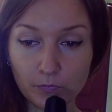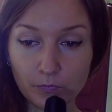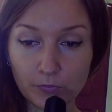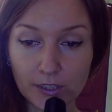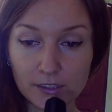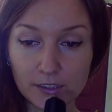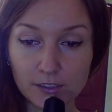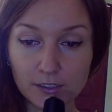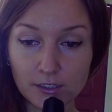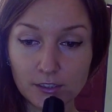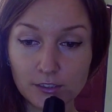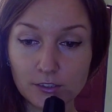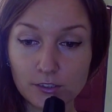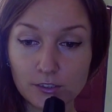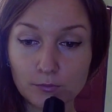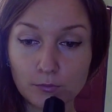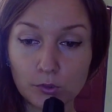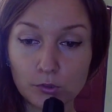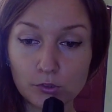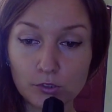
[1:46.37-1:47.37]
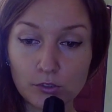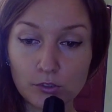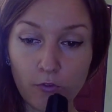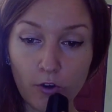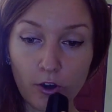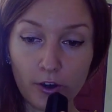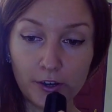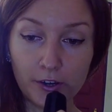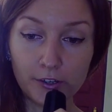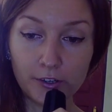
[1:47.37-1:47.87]
since most
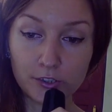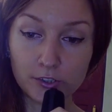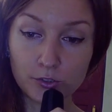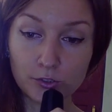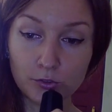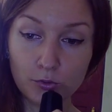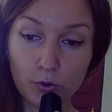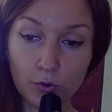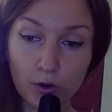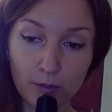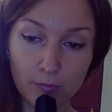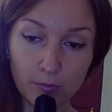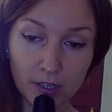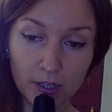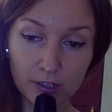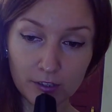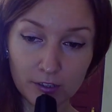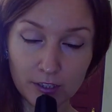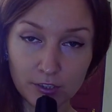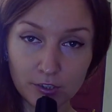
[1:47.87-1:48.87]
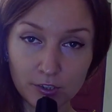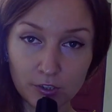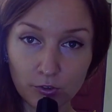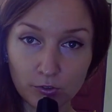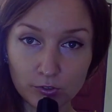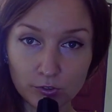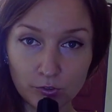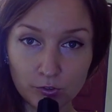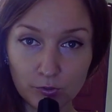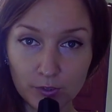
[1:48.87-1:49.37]
foreigners who come here, they
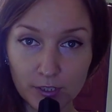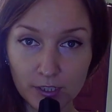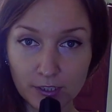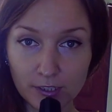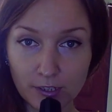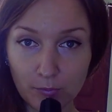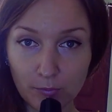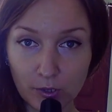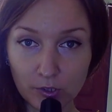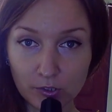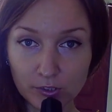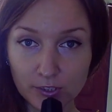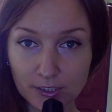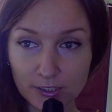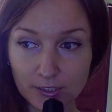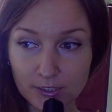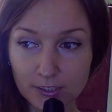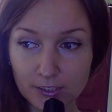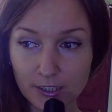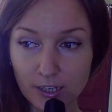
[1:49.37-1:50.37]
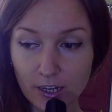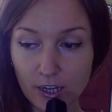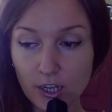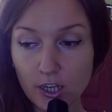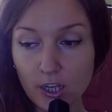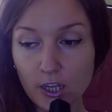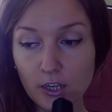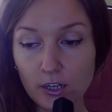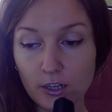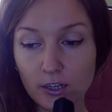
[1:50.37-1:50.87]
don't read about India,
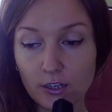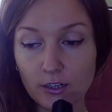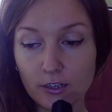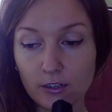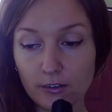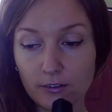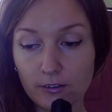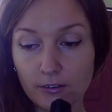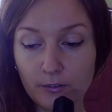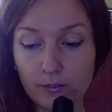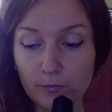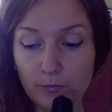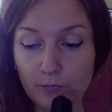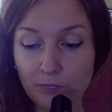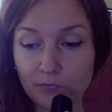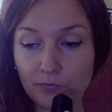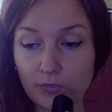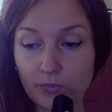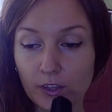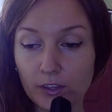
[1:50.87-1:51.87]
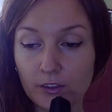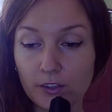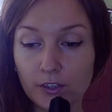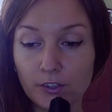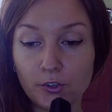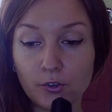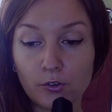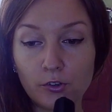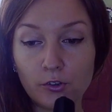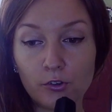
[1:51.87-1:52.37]
they
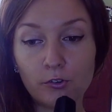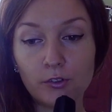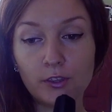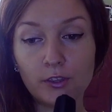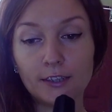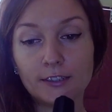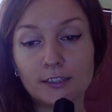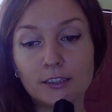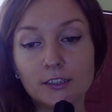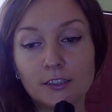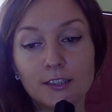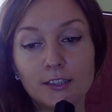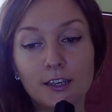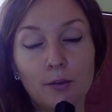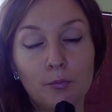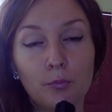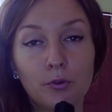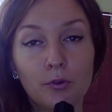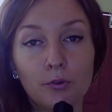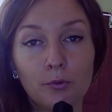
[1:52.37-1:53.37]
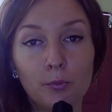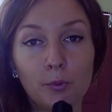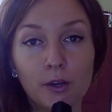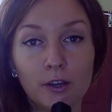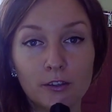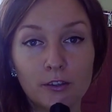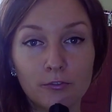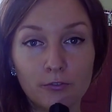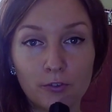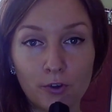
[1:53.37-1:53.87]
don't know that it's
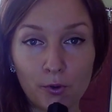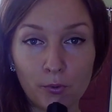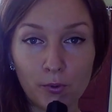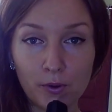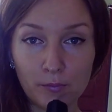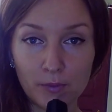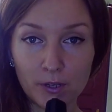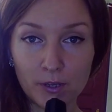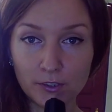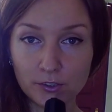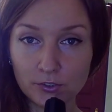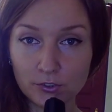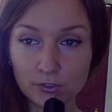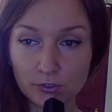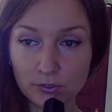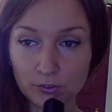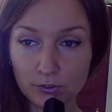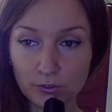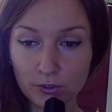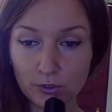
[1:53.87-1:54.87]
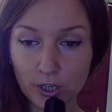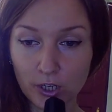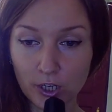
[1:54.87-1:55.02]
inappropriate for women to